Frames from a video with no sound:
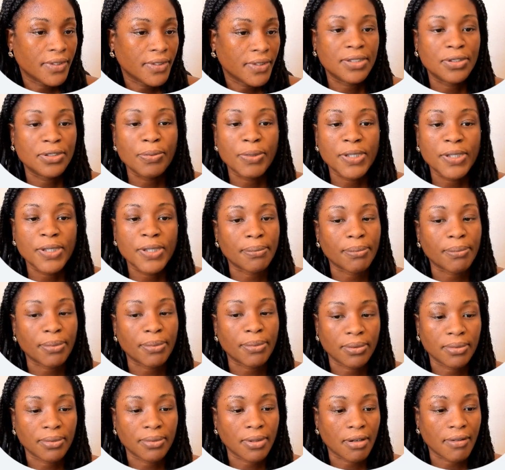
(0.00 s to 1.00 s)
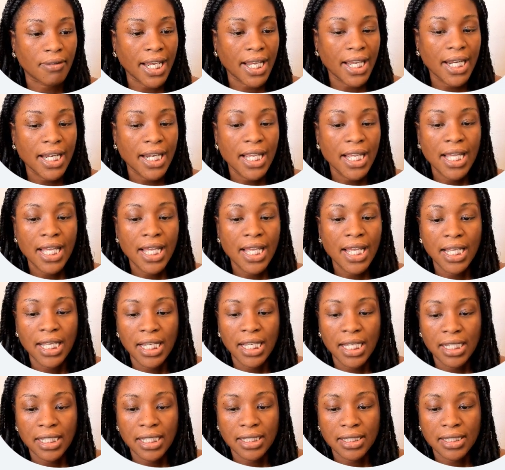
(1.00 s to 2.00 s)
Super simple. All right?
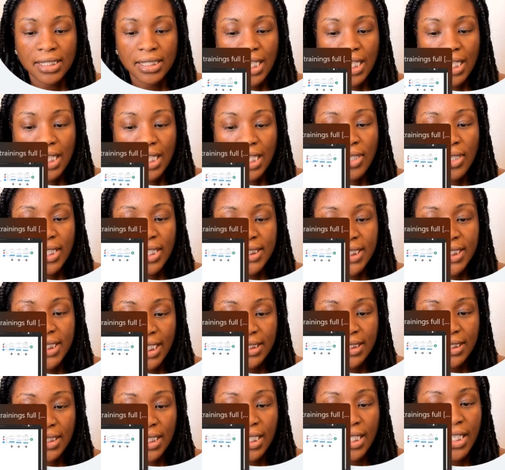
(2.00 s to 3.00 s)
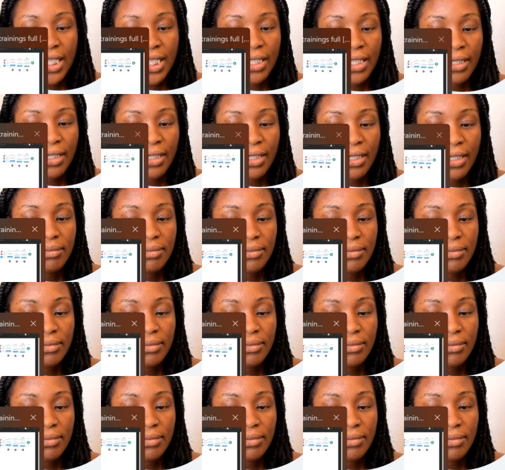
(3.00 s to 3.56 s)
That's all it takes. It can,